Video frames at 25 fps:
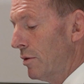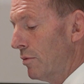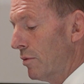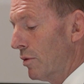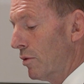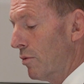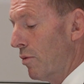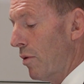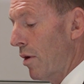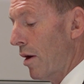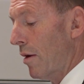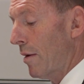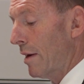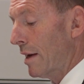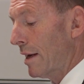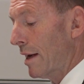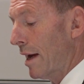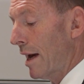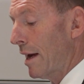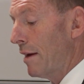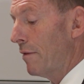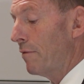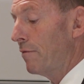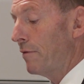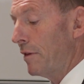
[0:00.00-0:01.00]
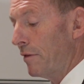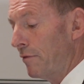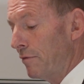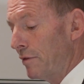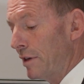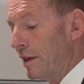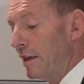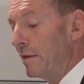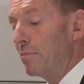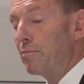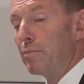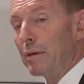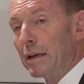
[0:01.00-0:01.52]
requiring a
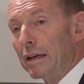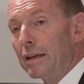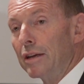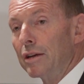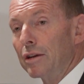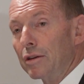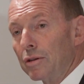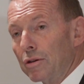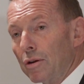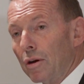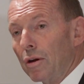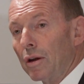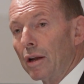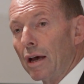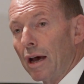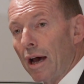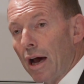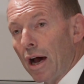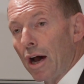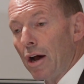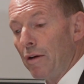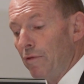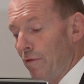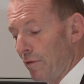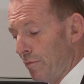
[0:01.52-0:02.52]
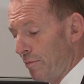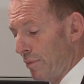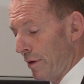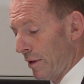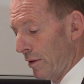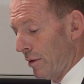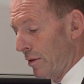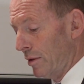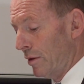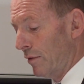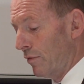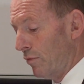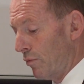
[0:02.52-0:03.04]
$50 billion
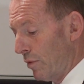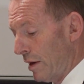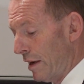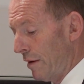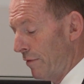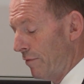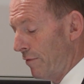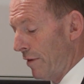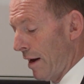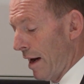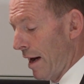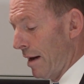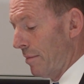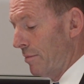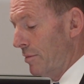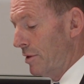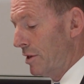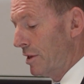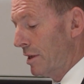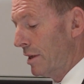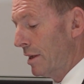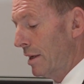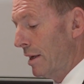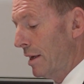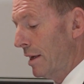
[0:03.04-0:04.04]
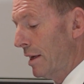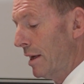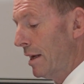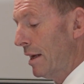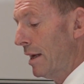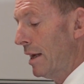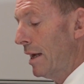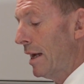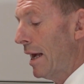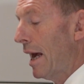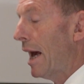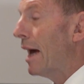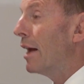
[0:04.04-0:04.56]
overbuild of wind farms
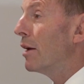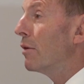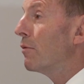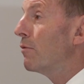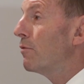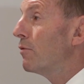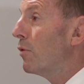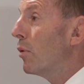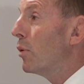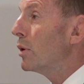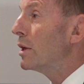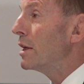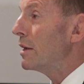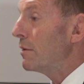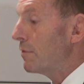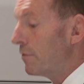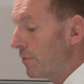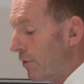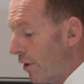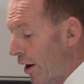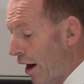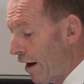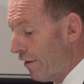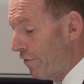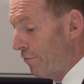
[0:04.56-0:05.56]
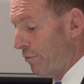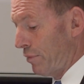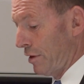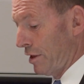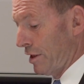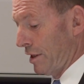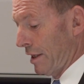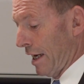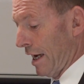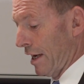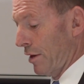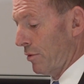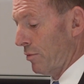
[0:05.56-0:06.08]
and a
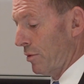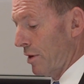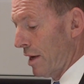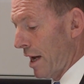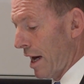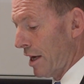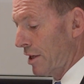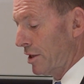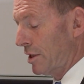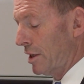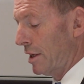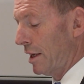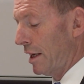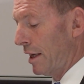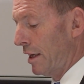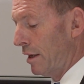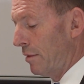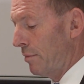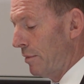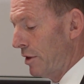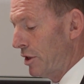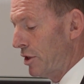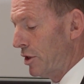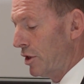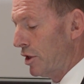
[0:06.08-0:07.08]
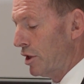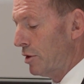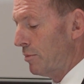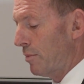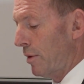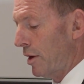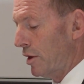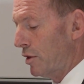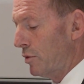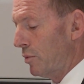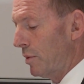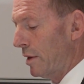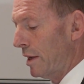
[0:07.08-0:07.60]
45% reduction in emissions
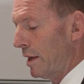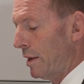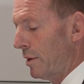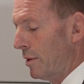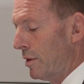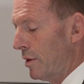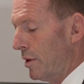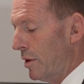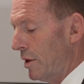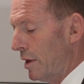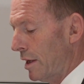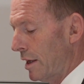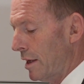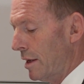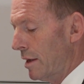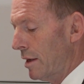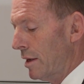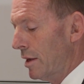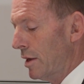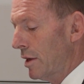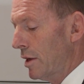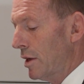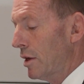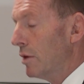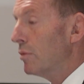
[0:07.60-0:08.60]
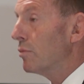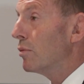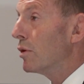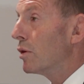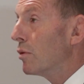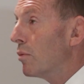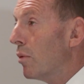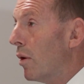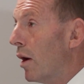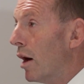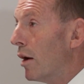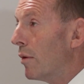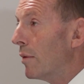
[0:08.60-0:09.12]
by 2030,
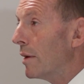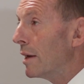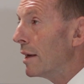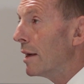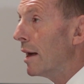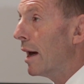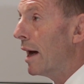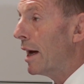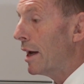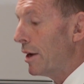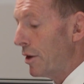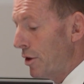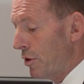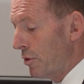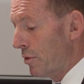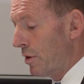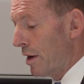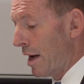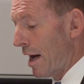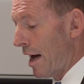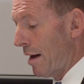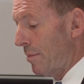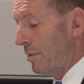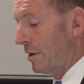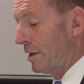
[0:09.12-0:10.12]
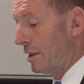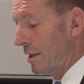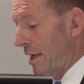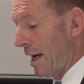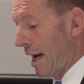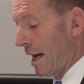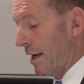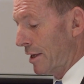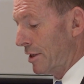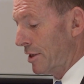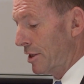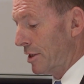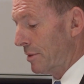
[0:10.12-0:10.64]
requiring a new carbon
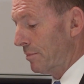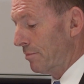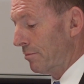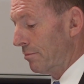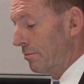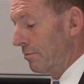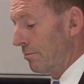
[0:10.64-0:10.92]
tax.